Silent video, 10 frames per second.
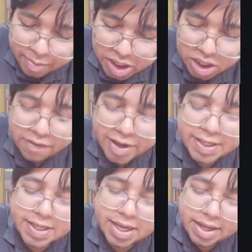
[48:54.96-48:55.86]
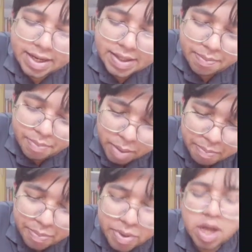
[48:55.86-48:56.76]
of HCl, there is a pump.
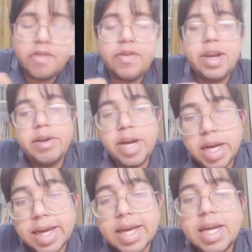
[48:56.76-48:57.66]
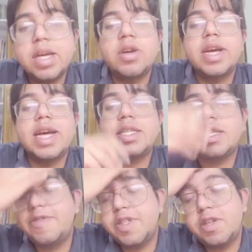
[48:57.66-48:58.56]
We'll read in your gastric
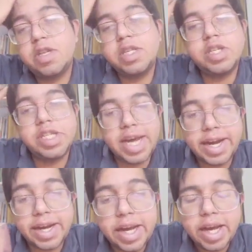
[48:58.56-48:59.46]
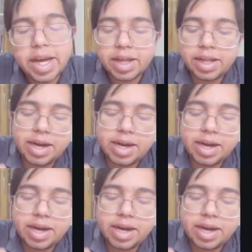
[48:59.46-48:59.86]
physiology or GIT that there